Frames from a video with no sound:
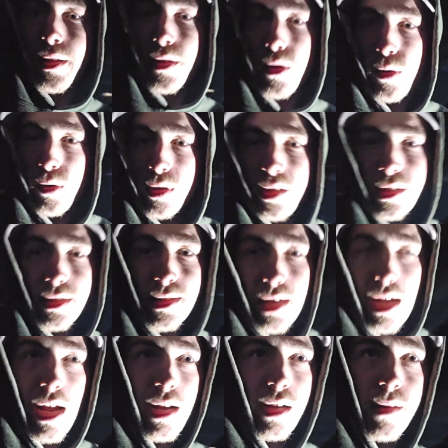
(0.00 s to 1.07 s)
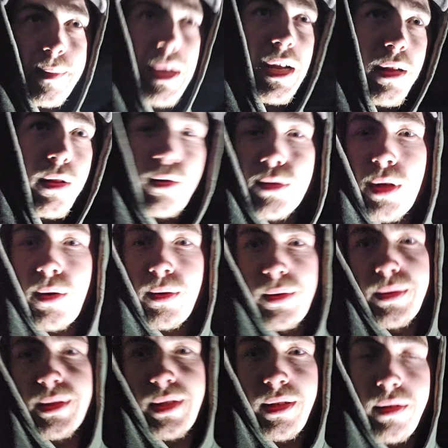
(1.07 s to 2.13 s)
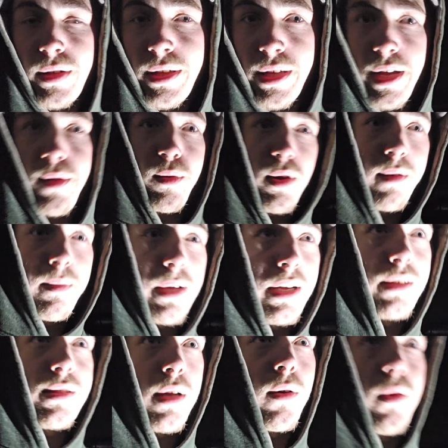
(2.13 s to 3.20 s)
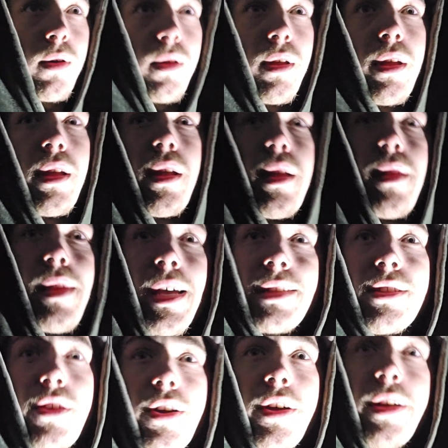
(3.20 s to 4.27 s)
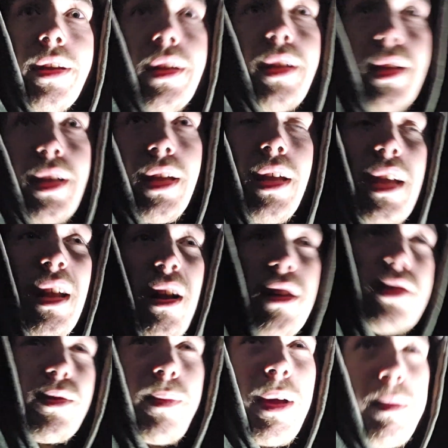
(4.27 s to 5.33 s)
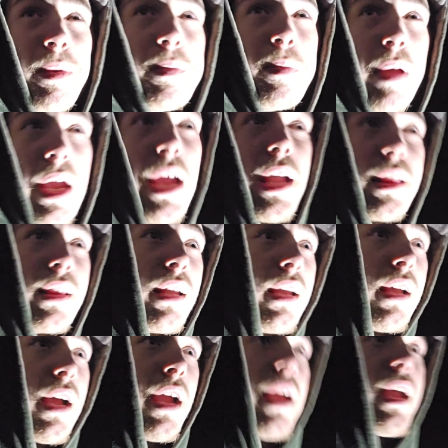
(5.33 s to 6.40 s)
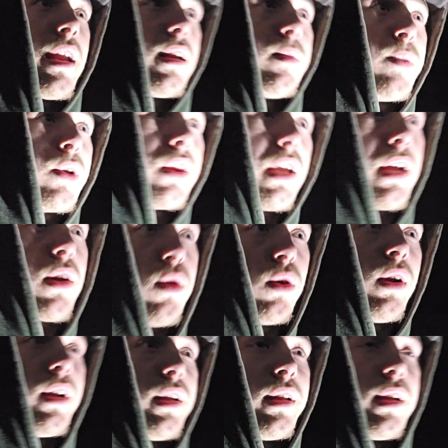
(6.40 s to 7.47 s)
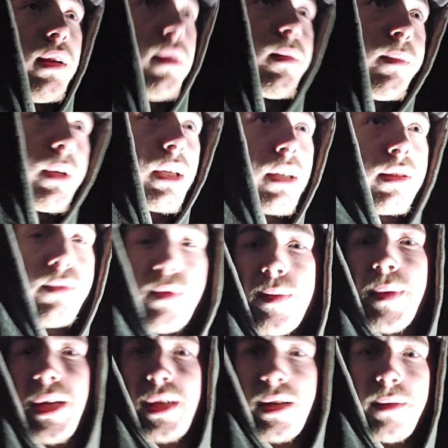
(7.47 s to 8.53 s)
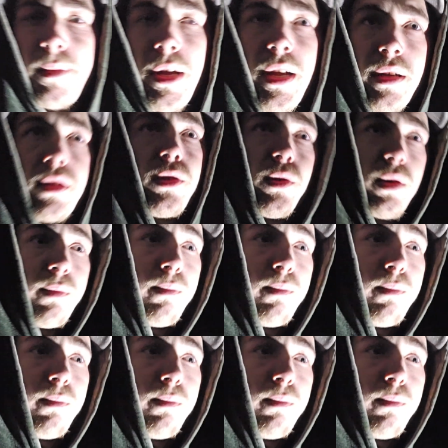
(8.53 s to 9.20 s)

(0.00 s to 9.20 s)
corn does not come out of those holes that are in that one bin, so that's good. It also might be bad that I had to put that corn in there, because we may come back to a